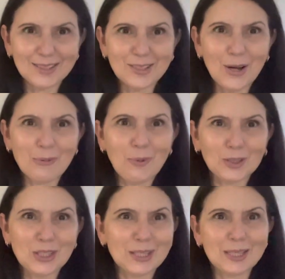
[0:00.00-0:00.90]
So
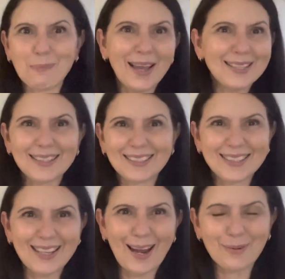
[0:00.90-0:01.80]
watch this space. Let's
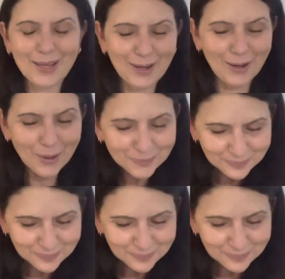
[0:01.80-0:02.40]
see how we go.